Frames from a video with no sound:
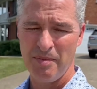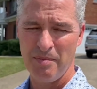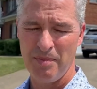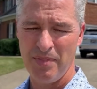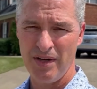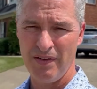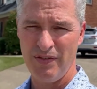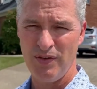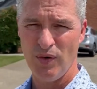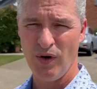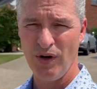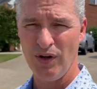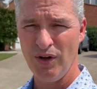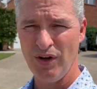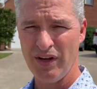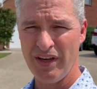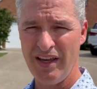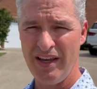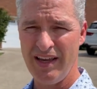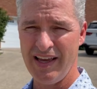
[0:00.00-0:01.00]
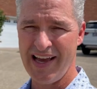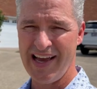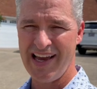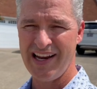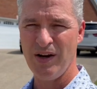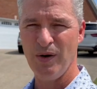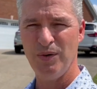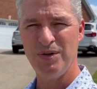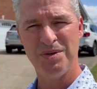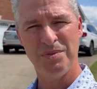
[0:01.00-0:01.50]
But if you are looking, I
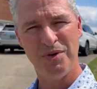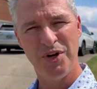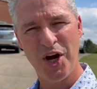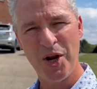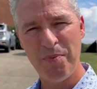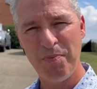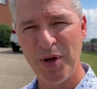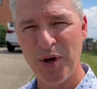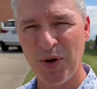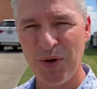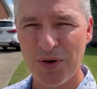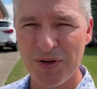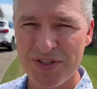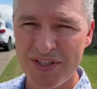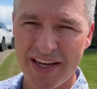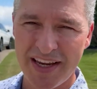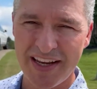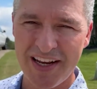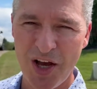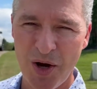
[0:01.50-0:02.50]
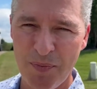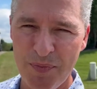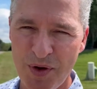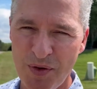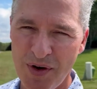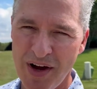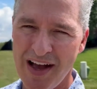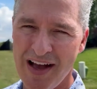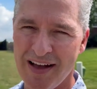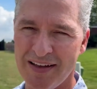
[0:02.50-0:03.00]
know some good builders that can help
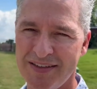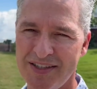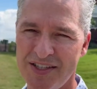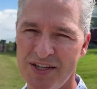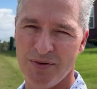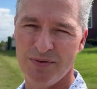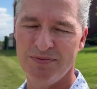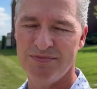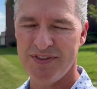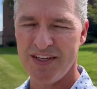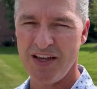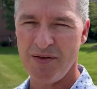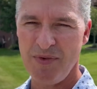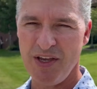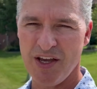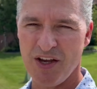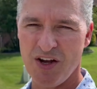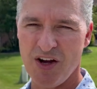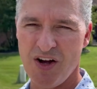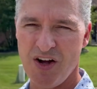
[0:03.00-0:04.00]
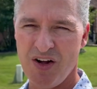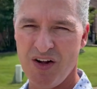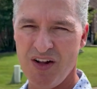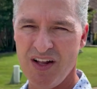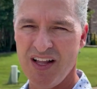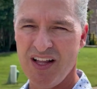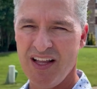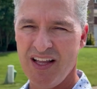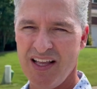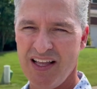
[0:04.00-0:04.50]
you out. So give me a call,
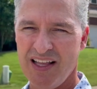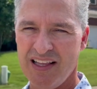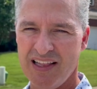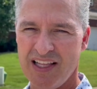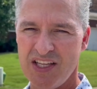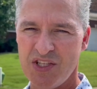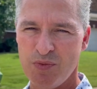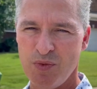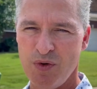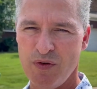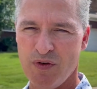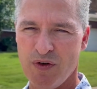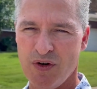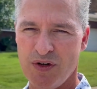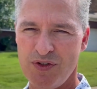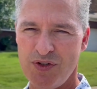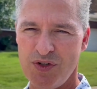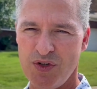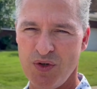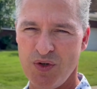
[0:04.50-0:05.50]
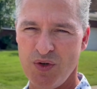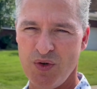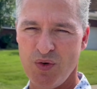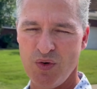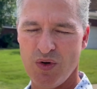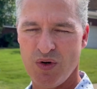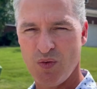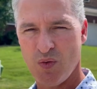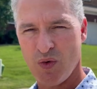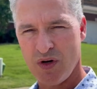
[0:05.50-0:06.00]
and let's move on to
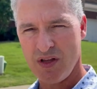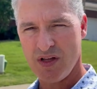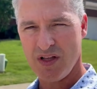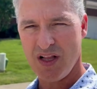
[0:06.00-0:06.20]
one of the